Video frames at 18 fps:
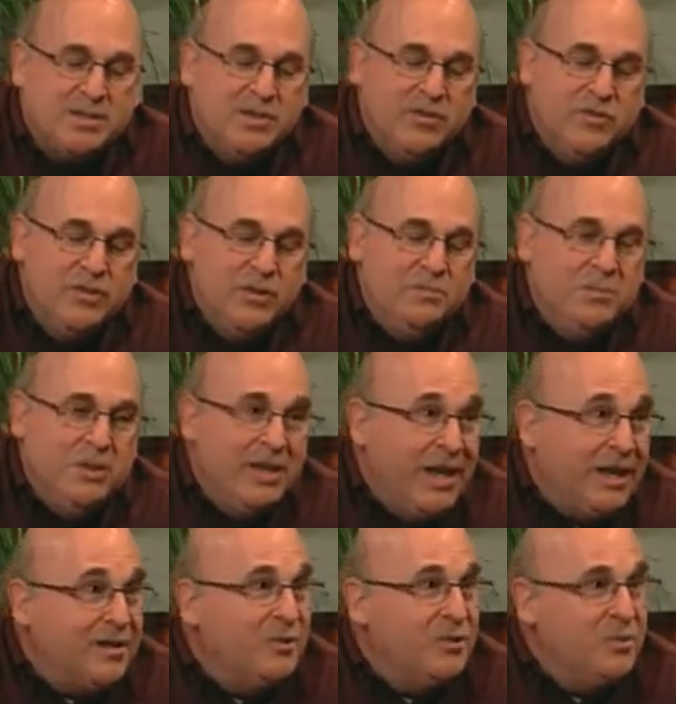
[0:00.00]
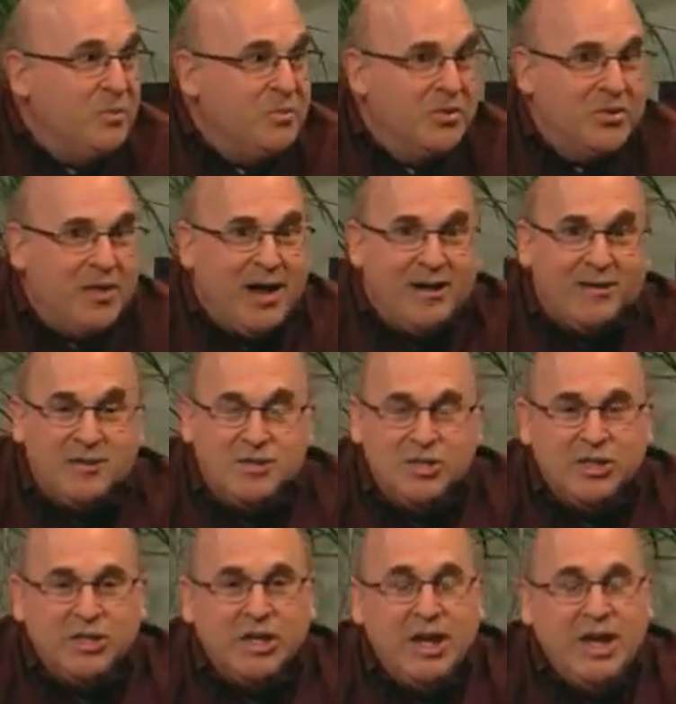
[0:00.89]
of the molecular
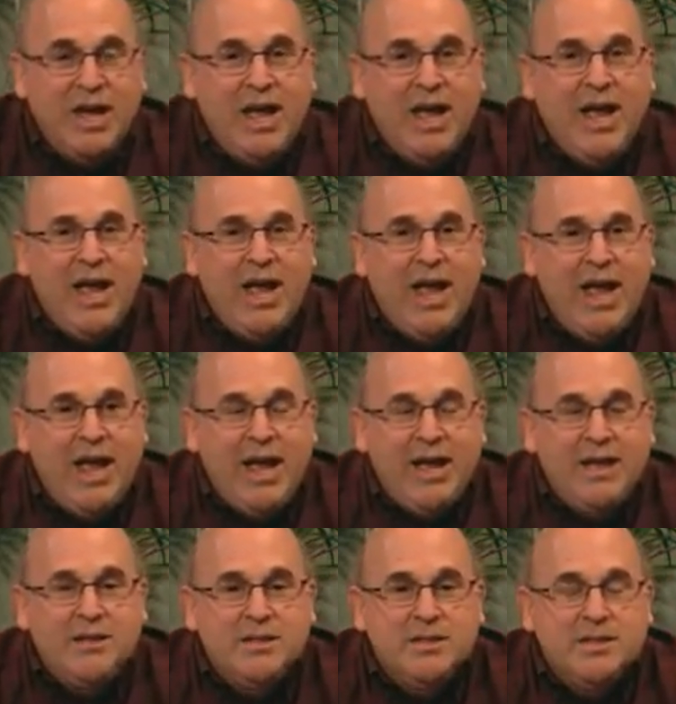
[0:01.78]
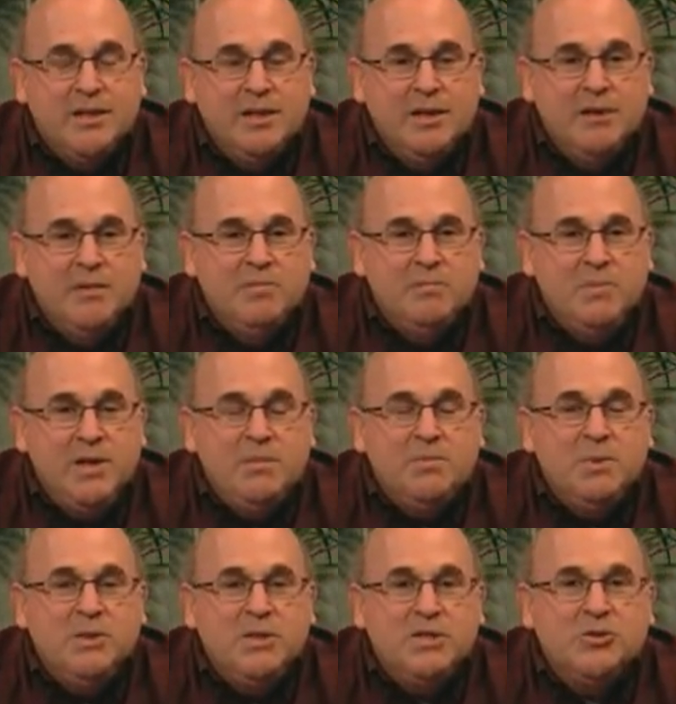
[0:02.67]
pathology. And
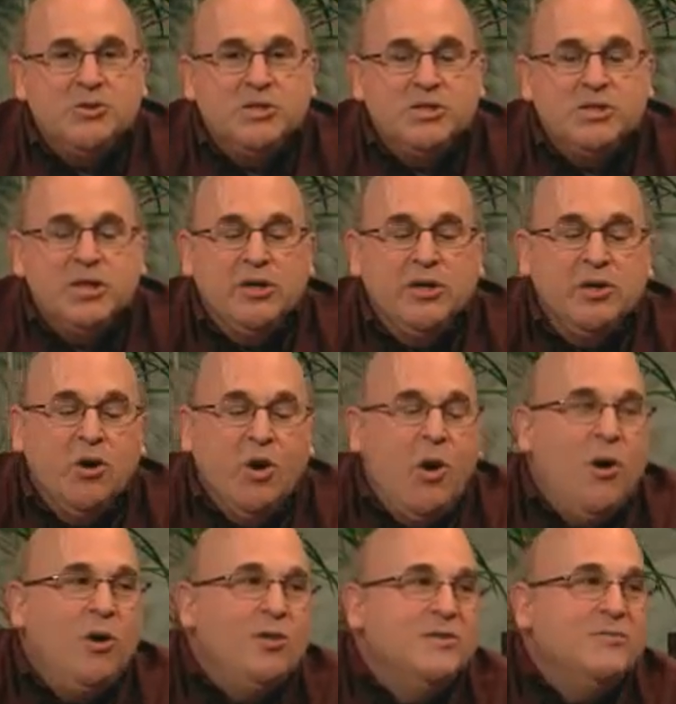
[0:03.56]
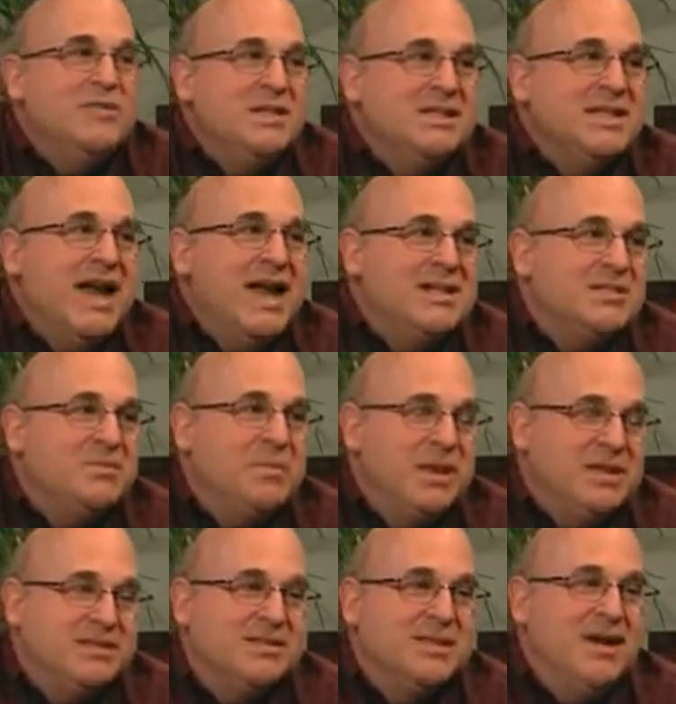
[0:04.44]
people interested in all of these
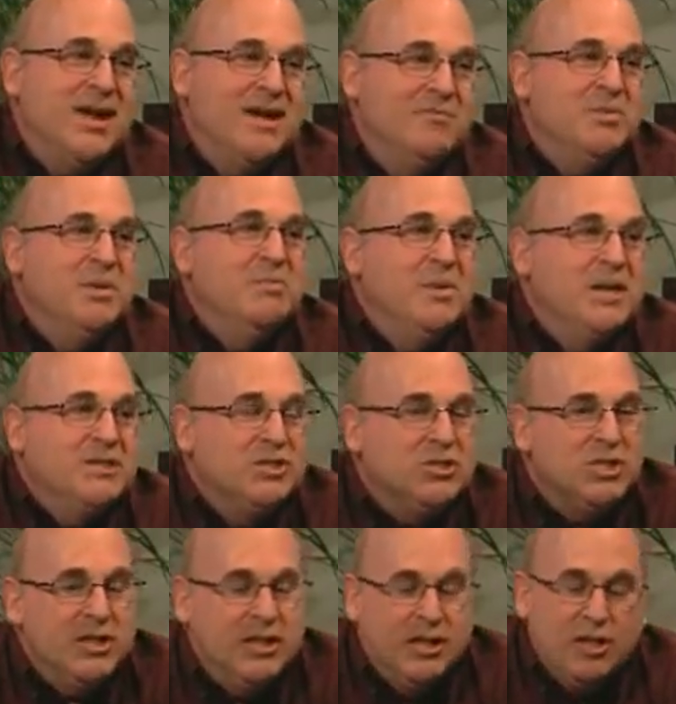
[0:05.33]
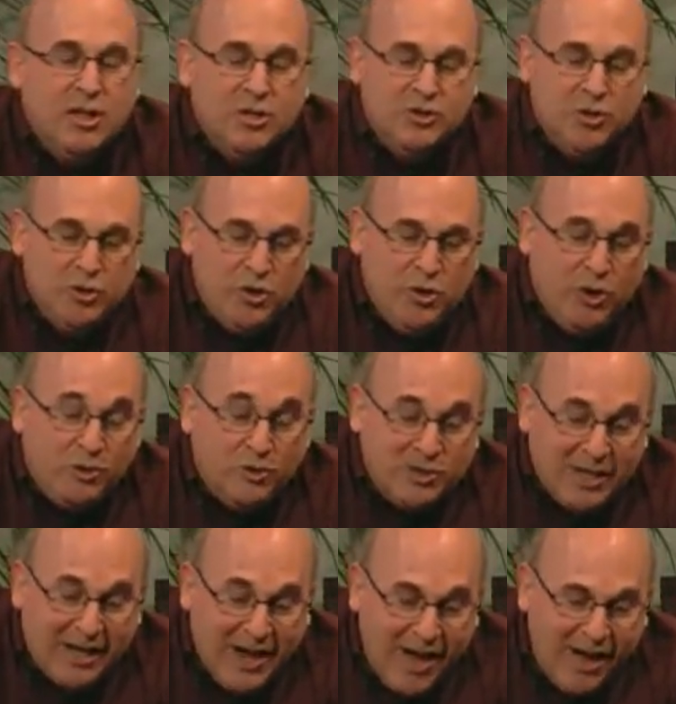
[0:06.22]
aspects that I've been mentioning the
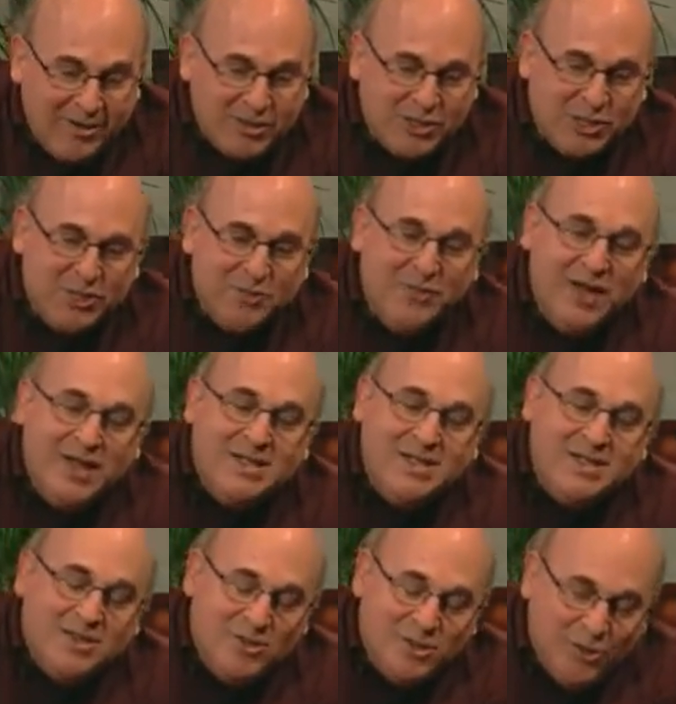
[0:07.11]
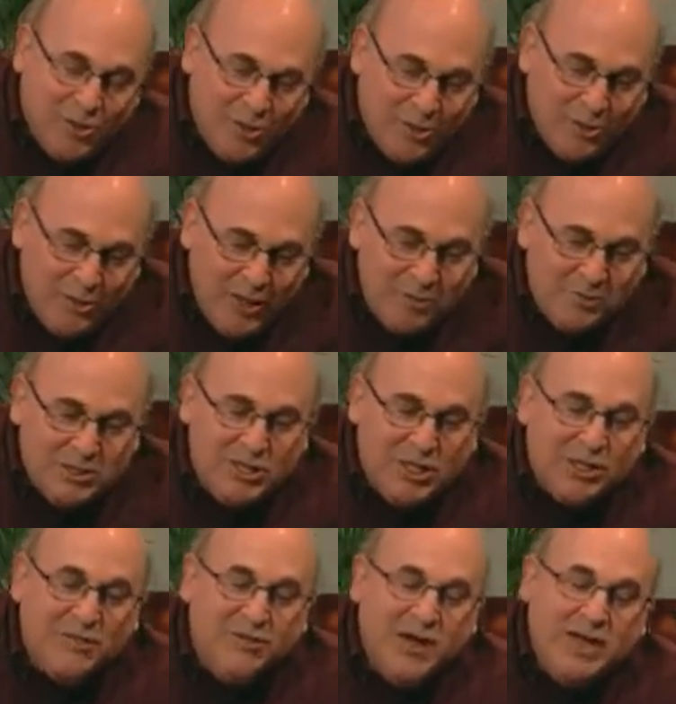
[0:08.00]
neuropsychology of AD, the
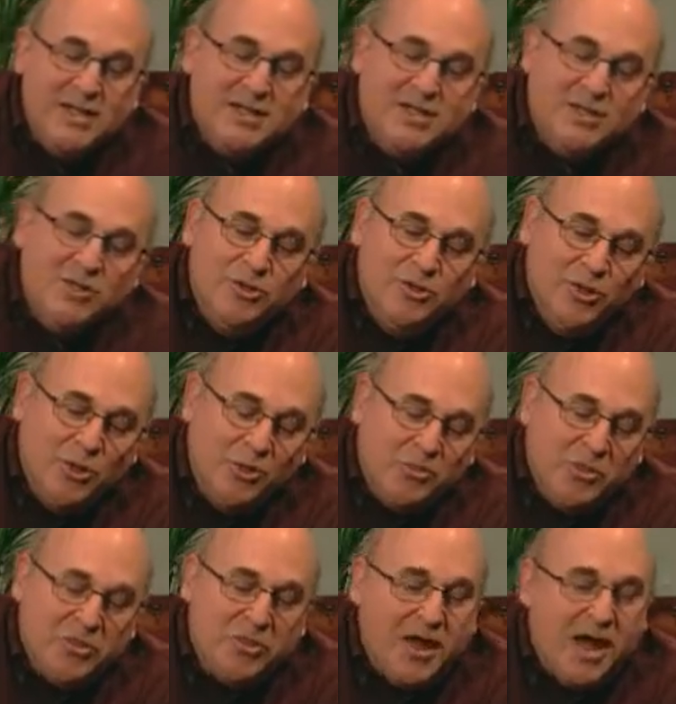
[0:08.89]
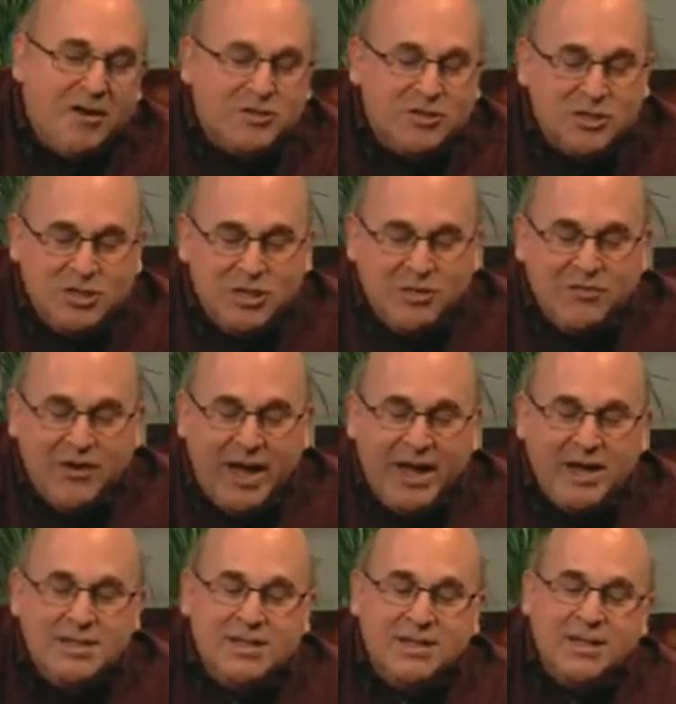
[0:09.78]
neuroimaging of AD, the neuropathology of
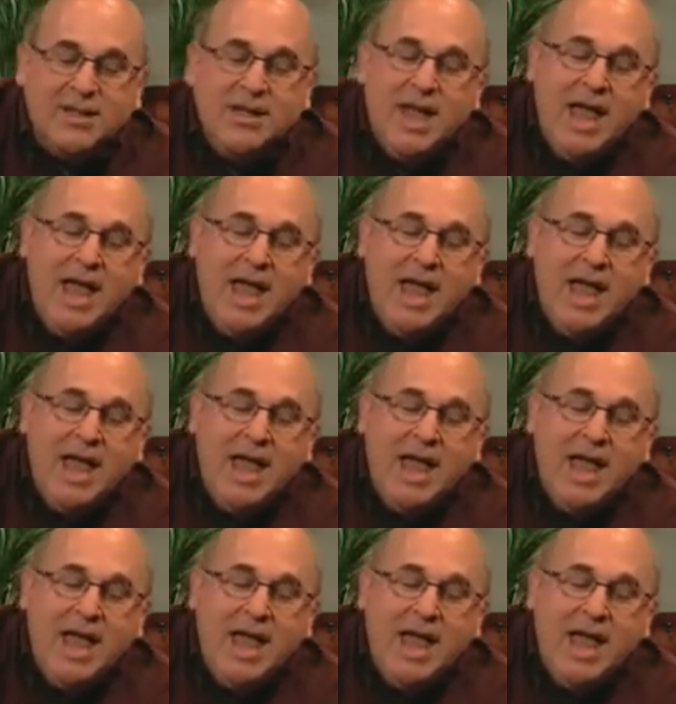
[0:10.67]
AD,